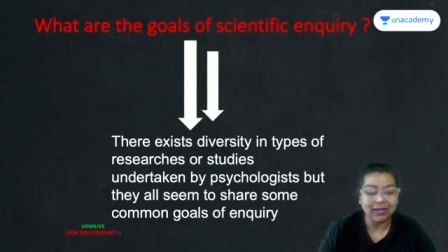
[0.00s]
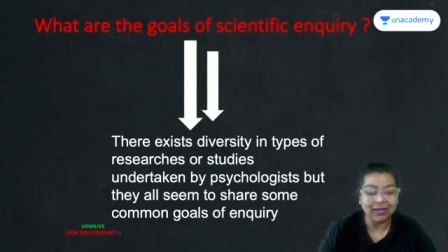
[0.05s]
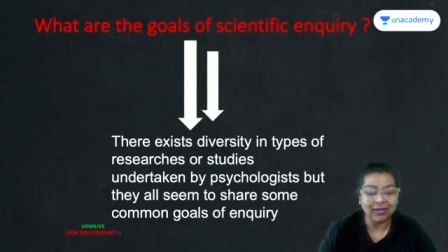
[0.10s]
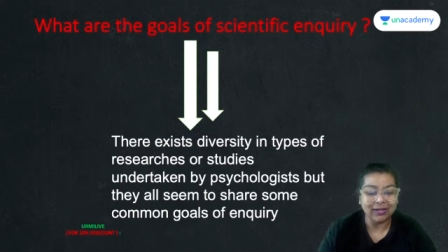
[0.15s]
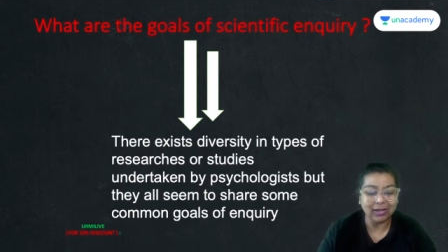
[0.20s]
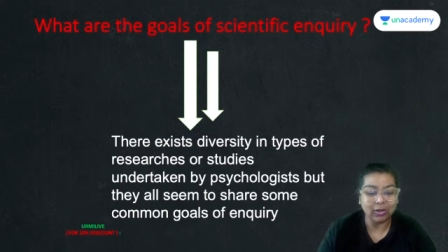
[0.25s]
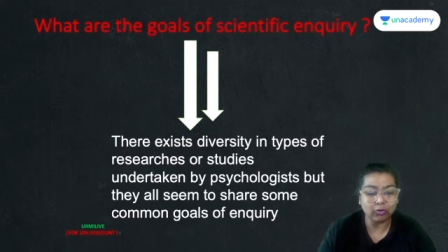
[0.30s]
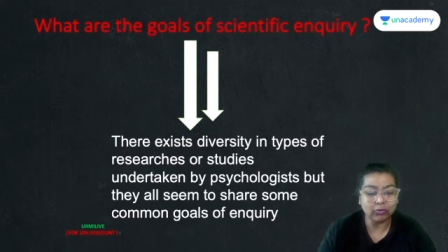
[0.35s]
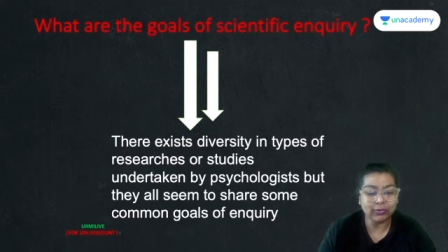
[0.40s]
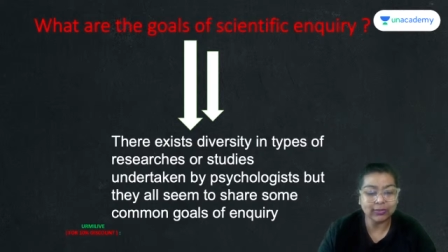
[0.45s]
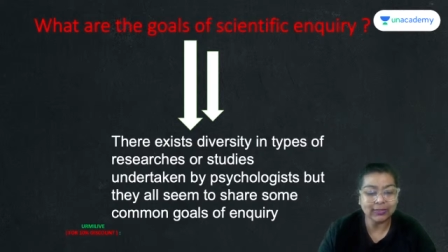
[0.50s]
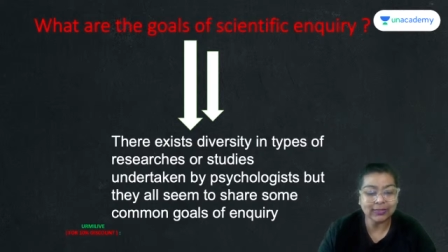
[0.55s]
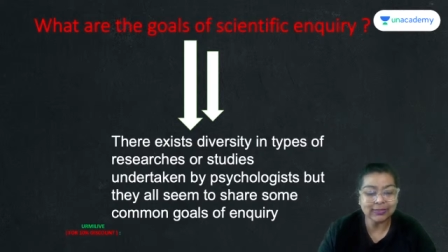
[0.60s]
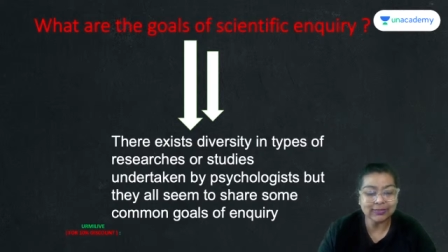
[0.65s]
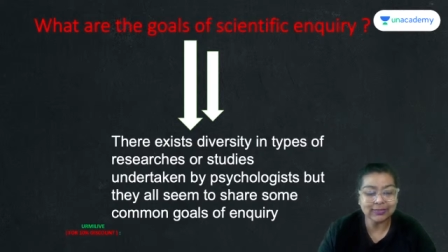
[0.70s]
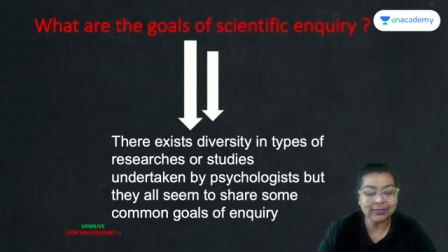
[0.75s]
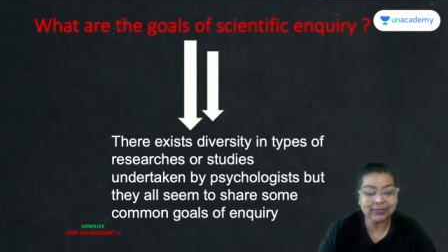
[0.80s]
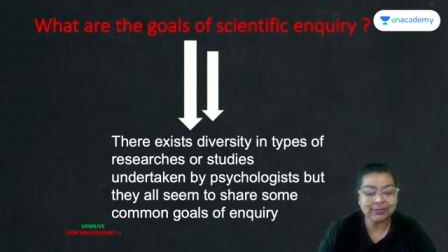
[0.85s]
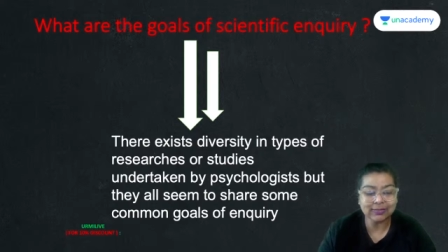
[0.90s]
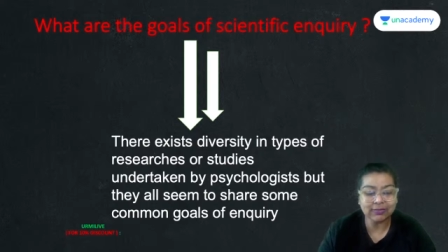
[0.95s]
Now, these
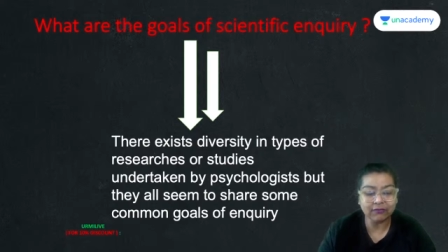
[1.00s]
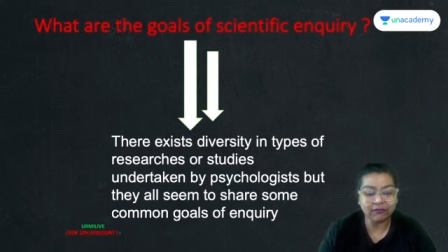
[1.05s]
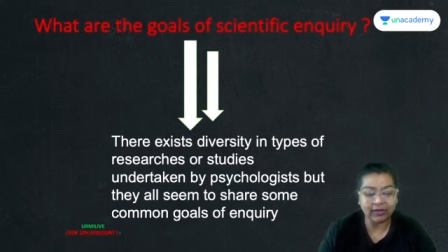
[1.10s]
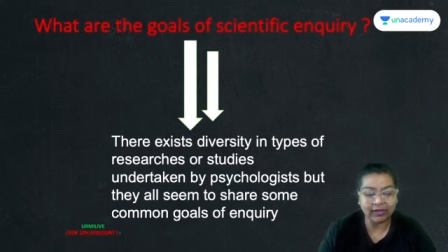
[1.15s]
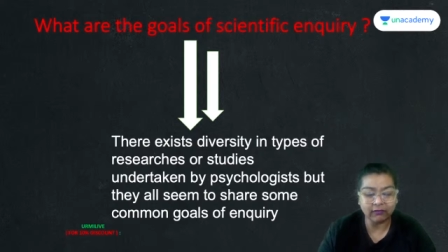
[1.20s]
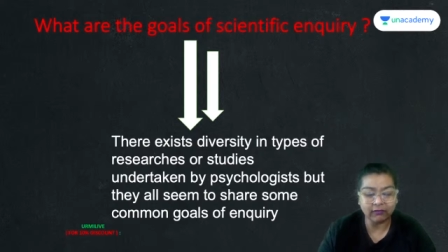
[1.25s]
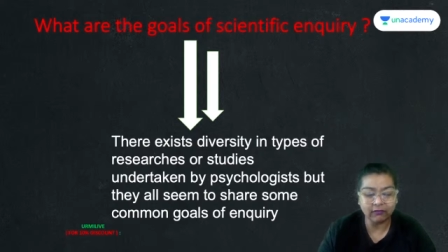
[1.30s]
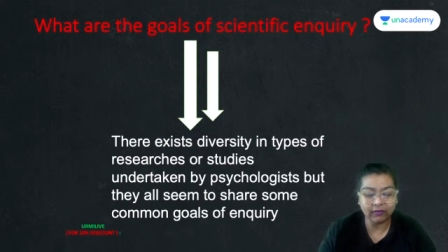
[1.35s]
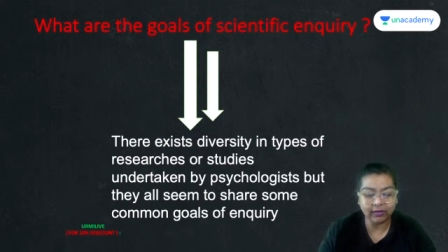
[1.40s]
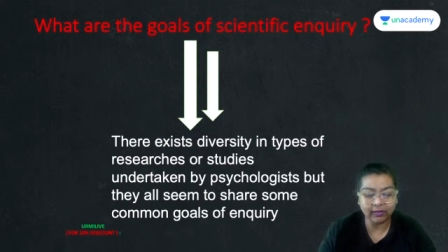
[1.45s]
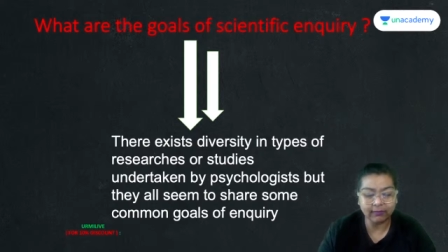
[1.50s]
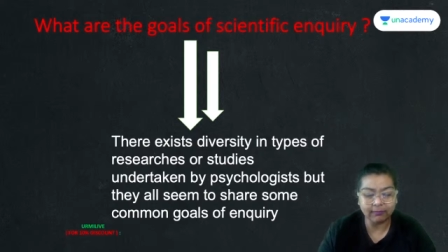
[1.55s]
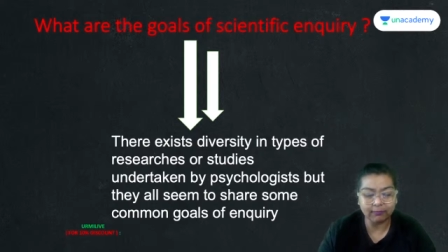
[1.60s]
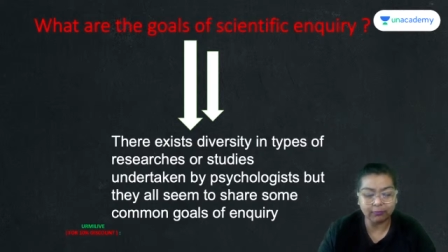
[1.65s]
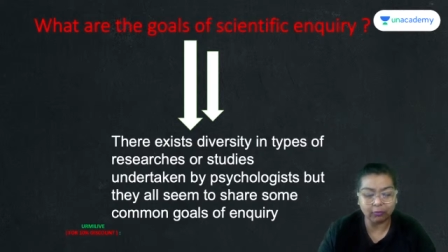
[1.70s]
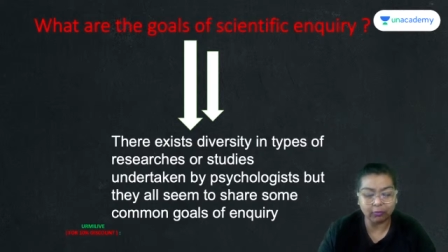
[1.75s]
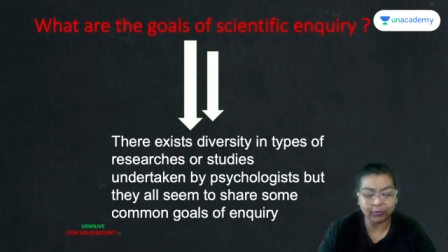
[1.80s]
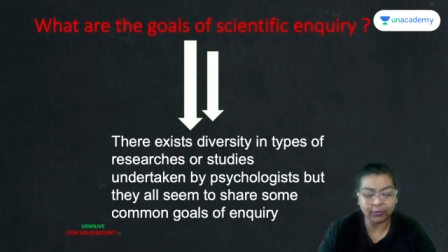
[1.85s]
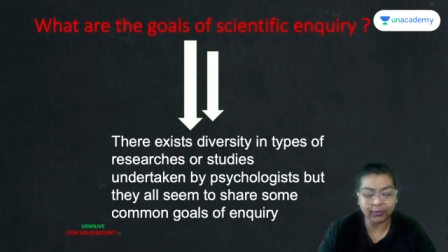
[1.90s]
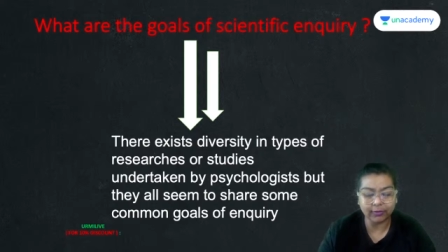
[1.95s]
things are very, very
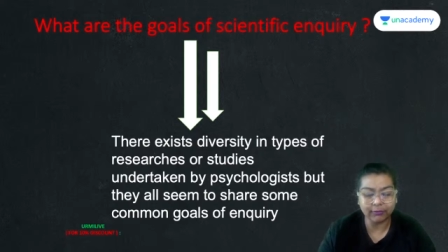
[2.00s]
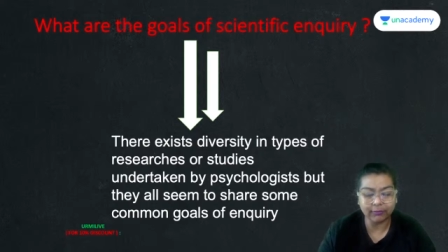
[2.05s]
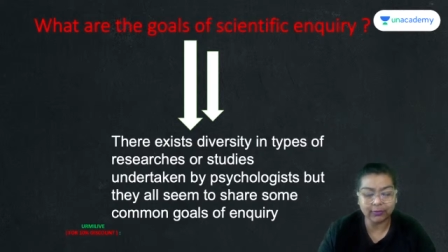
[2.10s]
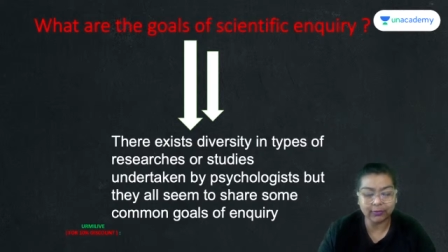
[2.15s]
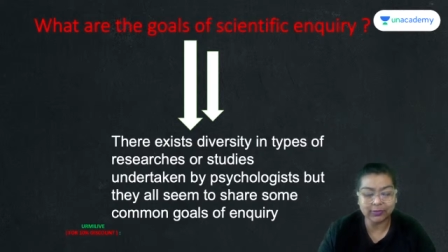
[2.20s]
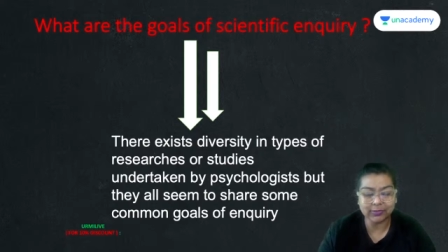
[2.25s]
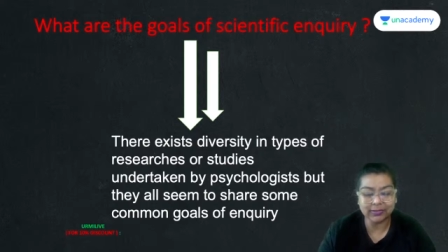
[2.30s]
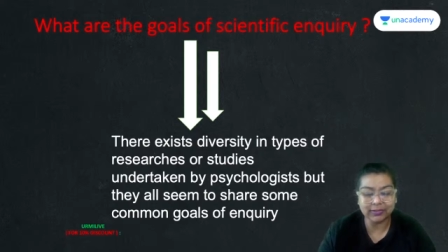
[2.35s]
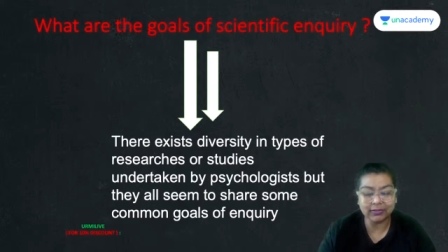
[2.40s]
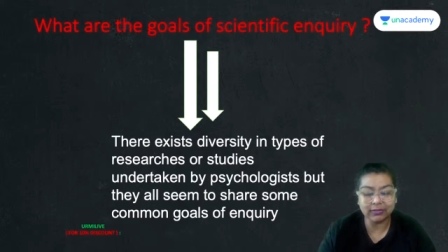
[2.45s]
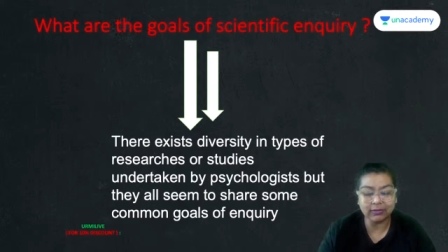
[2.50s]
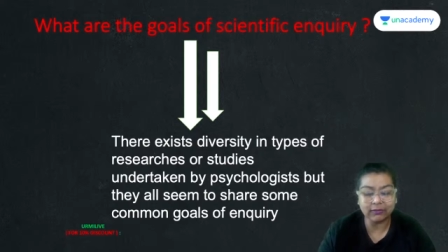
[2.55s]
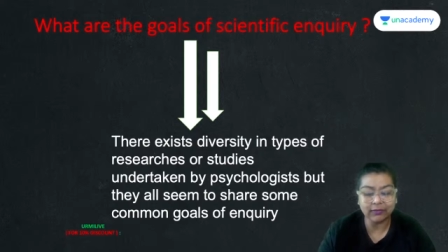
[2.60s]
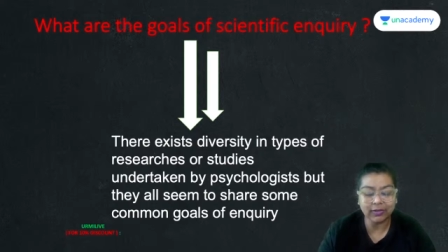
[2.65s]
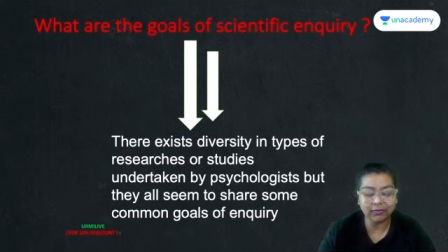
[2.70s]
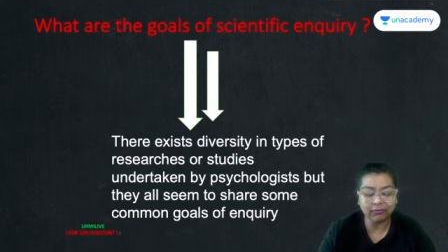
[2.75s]
important because here we are